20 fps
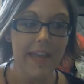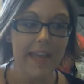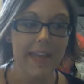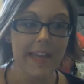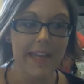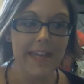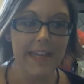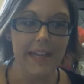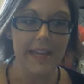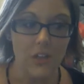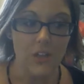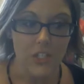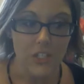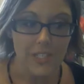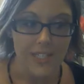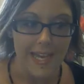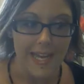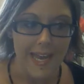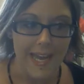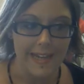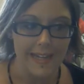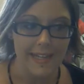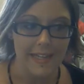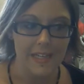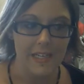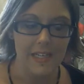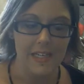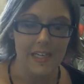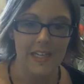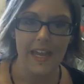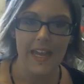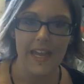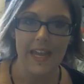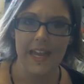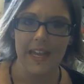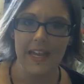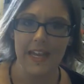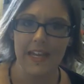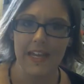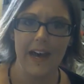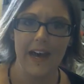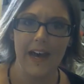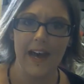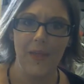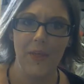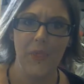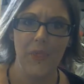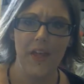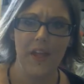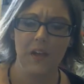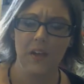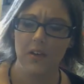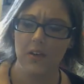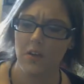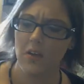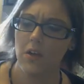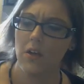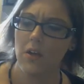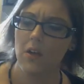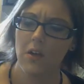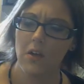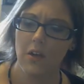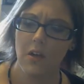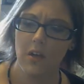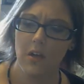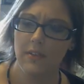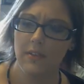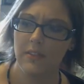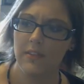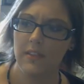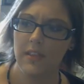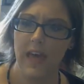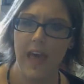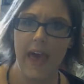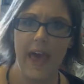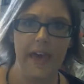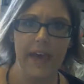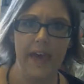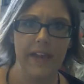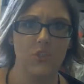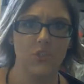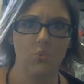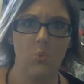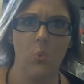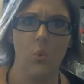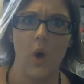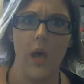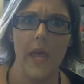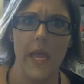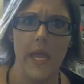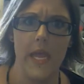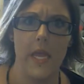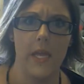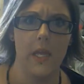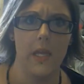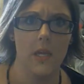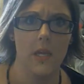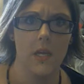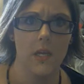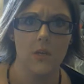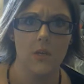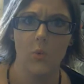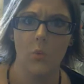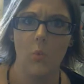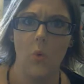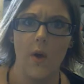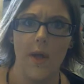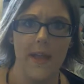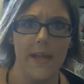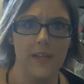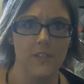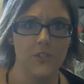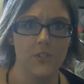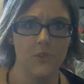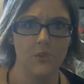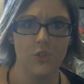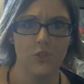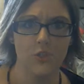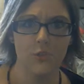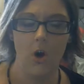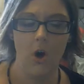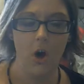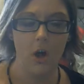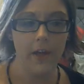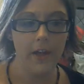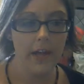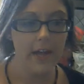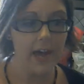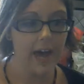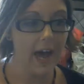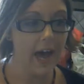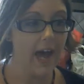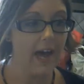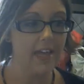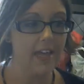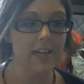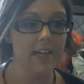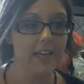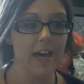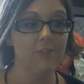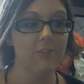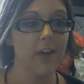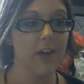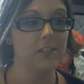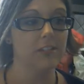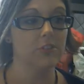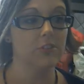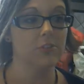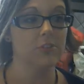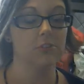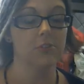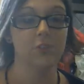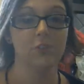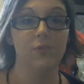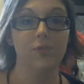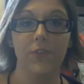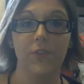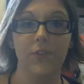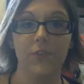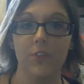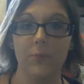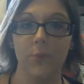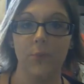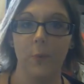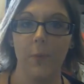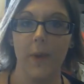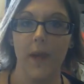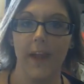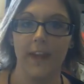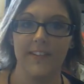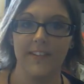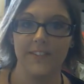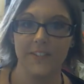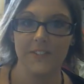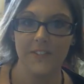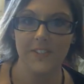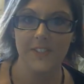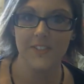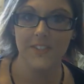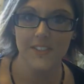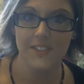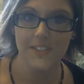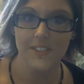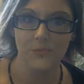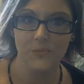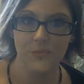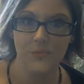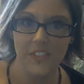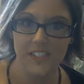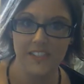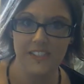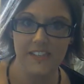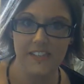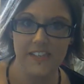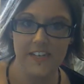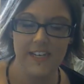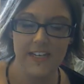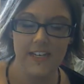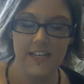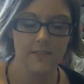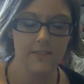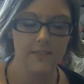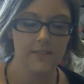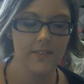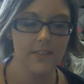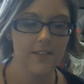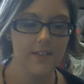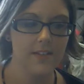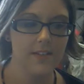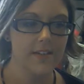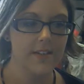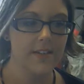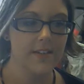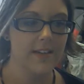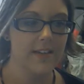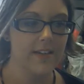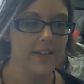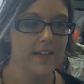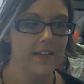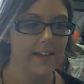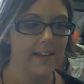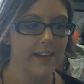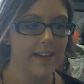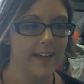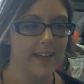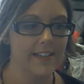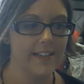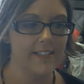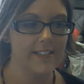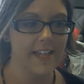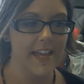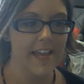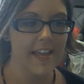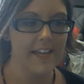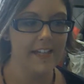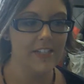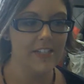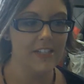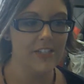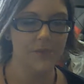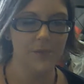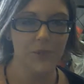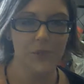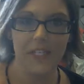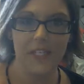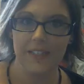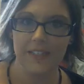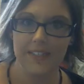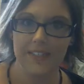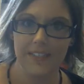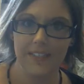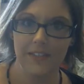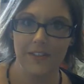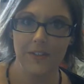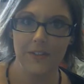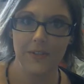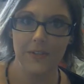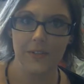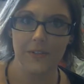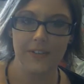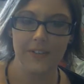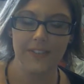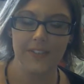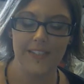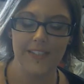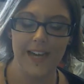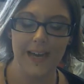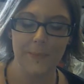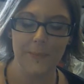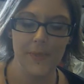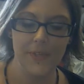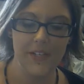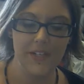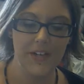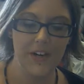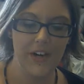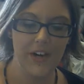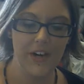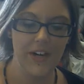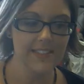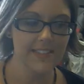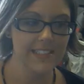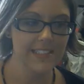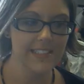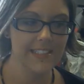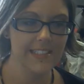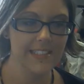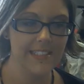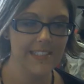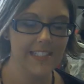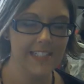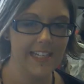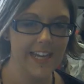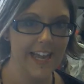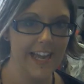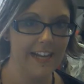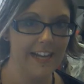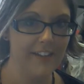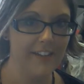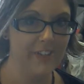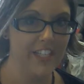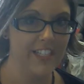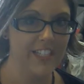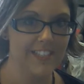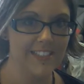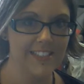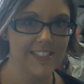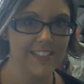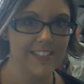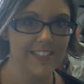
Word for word: And I look at it and I think that is way, way too small. I, I've got to lose 50 more pounds to fit into that. And today, just for kicks and giggles, I put it on and it fit.